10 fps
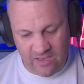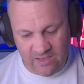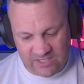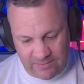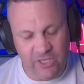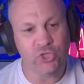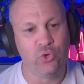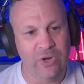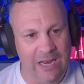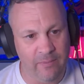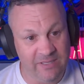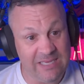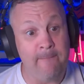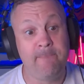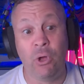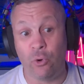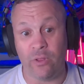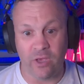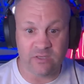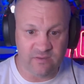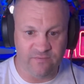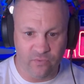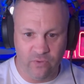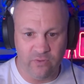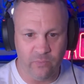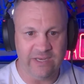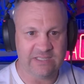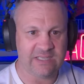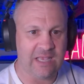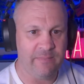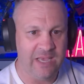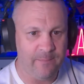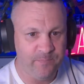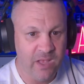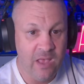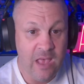some of those good elements and build on those for the week coming up.